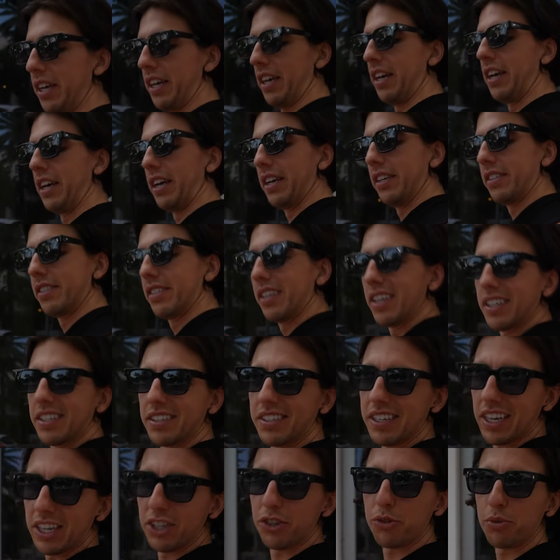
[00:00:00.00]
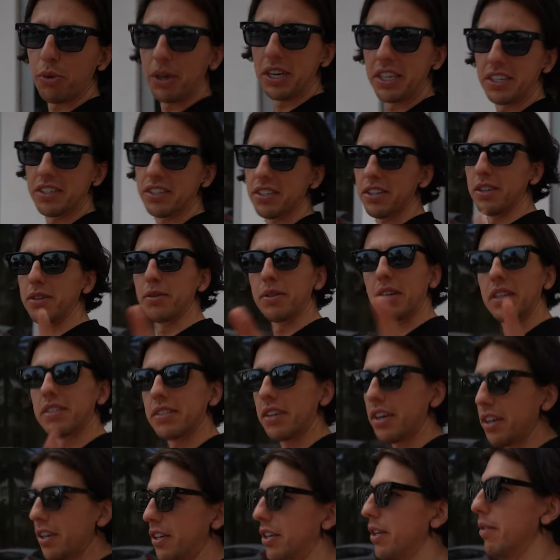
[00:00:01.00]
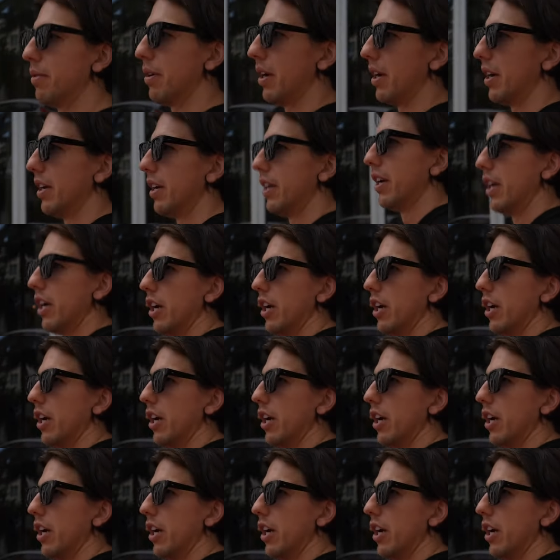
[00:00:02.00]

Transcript: it is 10:22. That's how you do it.